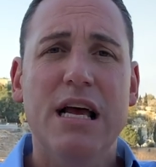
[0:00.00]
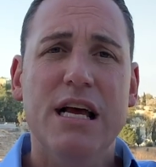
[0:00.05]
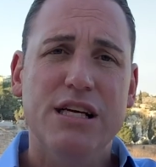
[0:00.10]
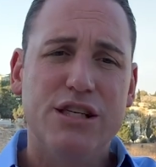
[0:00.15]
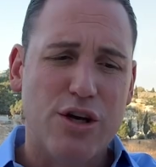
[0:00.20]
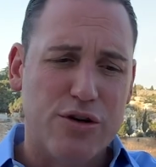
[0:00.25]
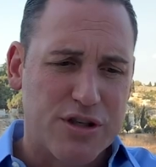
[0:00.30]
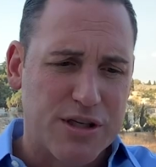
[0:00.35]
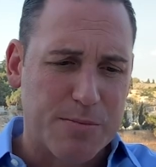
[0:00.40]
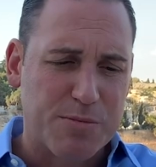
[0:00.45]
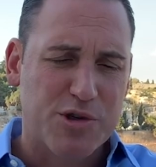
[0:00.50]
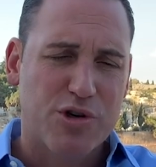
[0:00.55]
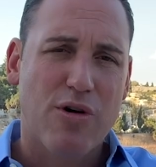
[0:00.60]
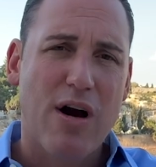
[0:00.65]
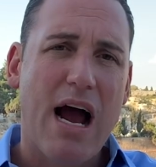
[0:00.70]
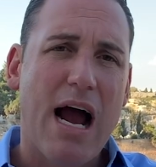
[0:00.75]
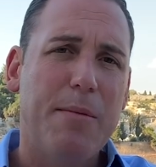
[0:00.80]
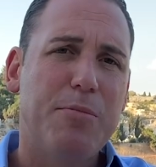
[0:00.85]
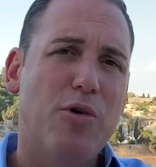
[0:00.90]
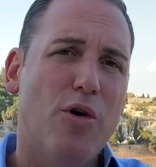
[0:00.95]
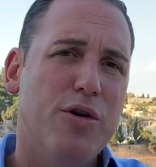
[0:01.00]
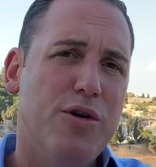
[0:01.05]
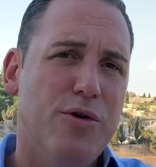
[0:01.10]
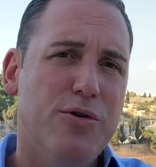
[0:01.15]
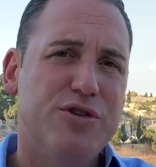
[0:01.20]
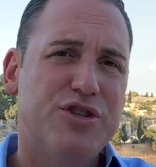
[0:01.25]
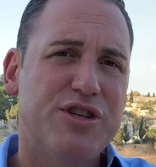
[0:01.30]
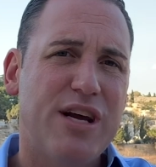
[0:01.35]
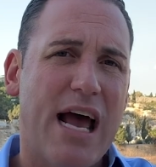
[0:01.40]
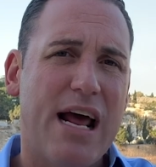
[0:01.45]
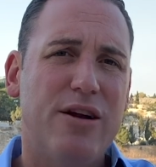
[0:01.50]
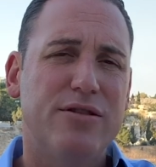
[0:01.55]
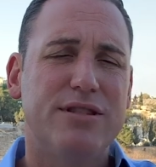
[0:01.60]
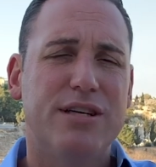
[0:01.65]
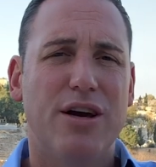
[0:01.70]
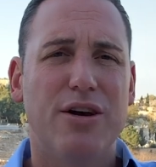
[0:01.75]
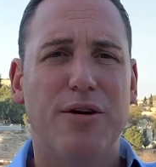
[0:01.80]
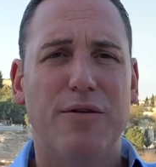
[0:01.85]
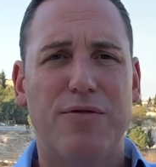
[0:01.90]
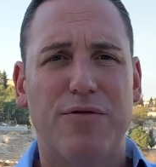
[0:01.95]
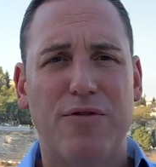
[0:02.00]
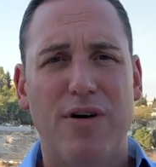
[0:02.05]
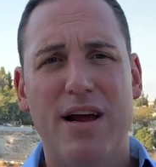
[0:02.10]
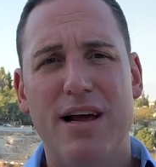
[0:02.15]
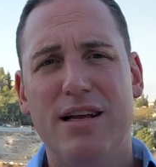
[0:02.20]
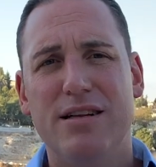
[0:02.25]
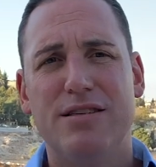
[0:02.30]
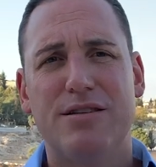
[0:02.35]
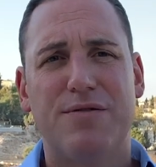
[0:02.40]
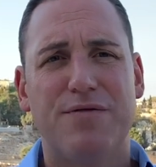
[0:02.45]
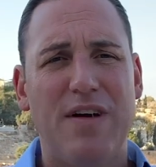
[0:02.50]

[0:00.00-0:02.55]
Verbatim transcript: So subscribe to our news channel. Tell your friends,